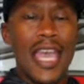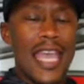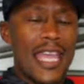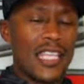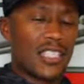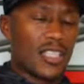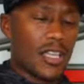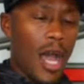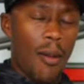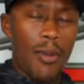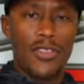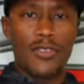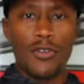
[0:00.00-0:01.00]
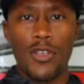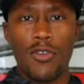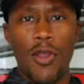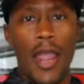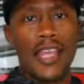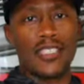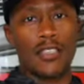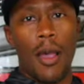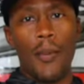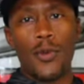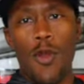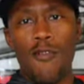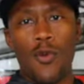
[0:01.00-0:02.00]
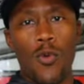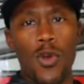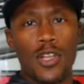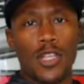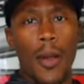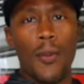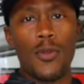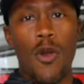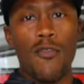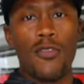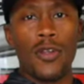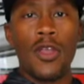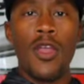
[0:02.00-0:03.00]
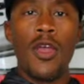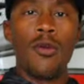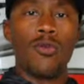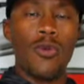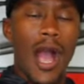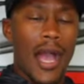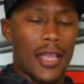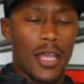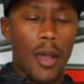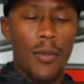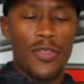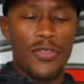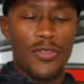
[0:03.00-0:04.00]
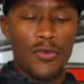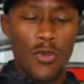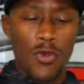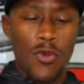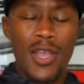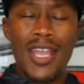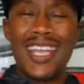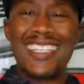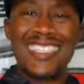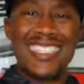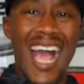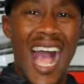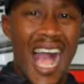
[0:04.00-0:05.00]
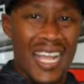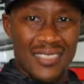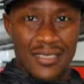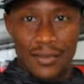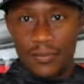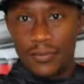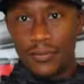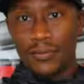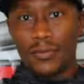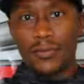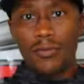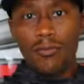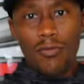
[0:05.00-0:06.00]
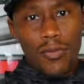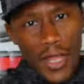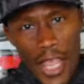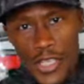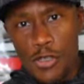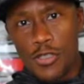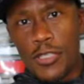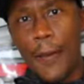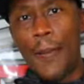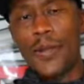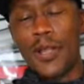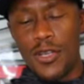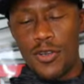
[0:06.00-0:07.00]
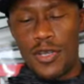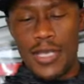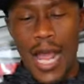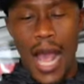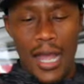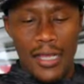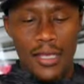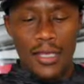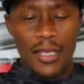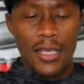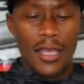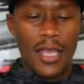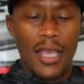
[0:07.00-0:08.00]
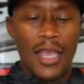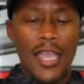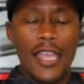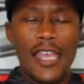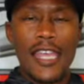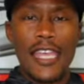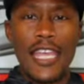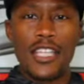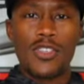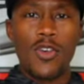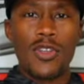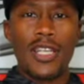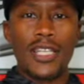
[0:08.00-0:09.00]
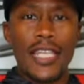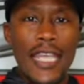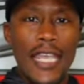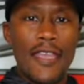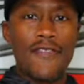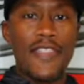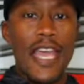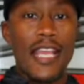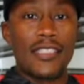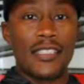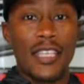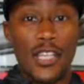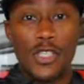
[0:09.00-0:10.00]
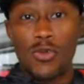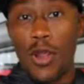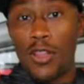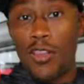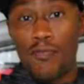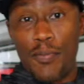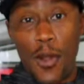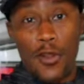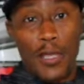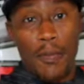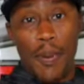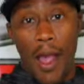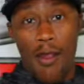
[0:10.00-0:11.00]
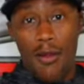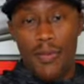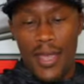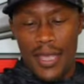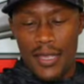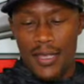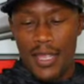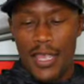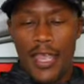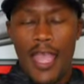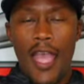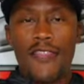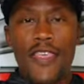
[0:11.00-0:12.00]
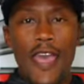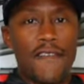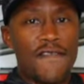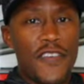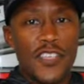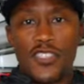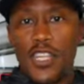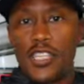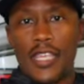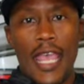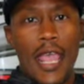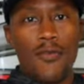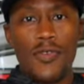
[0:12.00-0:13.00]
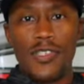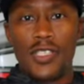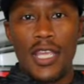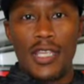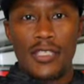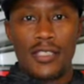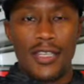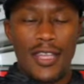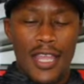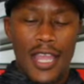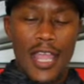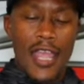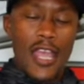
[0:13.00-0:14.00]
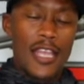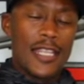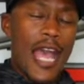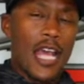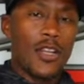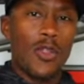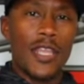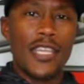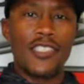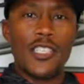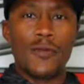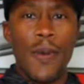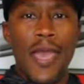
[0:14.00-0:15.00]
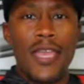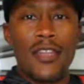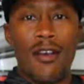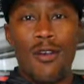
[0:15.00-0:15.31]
is coming through the grass, coming over wood, coming over rock, coming through docks, as you skip it under a dock, it's going to leave that scent trail of Berkley Power Bait that fish just can't resist. Not only is this bait